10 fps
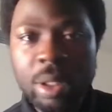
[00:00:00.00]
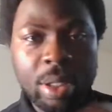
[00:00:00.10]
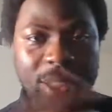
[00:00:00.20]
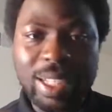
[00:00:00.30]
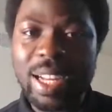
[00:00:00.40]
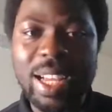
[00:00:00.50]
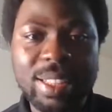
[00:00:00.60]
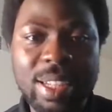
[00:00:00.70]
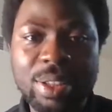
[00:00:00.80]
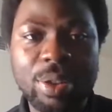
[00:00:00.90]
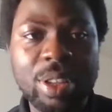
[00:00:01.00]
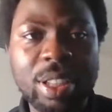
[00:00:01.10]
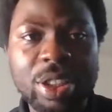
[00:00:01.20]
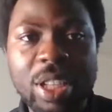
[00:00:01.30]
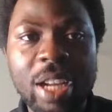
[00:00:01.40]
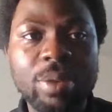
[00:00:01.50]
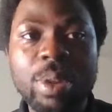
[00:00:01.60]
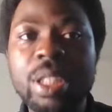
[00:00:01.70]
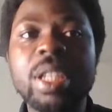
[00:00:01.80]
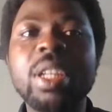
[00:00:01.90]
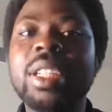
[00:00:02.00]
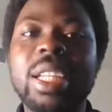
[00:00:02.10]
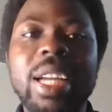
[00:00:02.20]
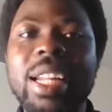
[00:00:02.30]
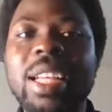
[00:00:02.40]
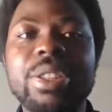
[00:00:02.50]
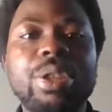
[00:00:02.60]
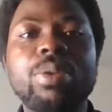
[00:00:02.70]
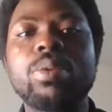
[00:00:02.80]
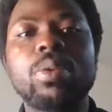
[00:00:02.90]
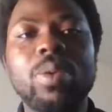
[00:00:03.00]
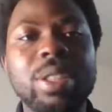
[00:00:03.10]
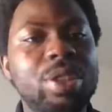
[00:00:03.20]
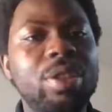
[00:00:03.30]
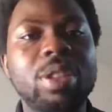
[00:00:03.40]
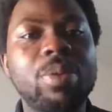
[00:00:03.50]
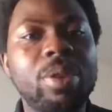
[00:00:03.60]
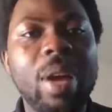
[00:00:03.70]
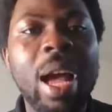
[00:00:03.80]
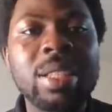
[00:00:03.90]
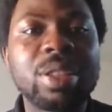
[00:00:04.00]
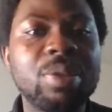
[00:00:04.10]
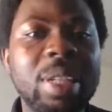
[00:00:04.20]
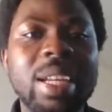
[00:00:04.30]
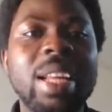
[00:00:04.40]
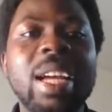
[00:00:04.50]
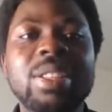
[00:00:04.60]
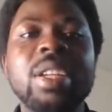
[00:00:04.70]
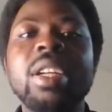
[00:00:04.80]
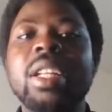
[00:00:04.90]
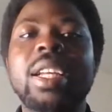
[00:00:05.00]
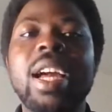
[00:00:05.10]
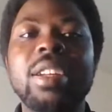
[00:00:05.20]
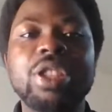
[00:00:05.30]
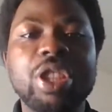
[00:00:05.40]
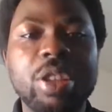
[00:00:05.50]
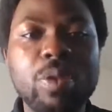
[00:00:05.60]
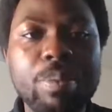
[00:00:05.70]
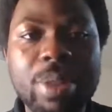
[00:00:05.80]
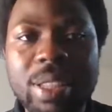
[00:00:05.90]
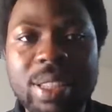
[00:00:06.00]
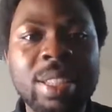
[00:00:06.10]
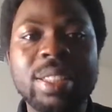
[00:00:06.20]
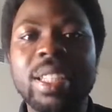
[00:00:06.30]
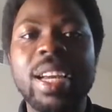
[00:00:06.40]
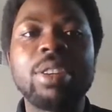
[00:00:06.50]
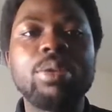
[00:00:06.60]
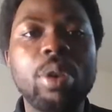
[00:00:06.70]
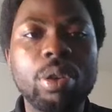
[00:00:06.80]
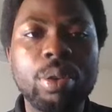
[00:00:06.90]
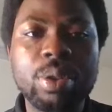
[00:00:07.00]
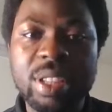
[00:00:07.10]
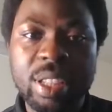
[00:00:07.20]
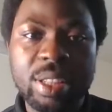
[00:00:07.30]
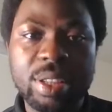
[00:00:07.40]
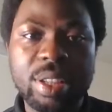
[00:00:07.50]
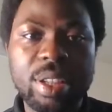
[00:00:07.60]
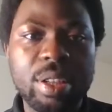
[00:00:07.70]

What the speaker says: They can assess your English language. They can ask you questions they want to ask you. They can reschedule meetings. They can do all those things.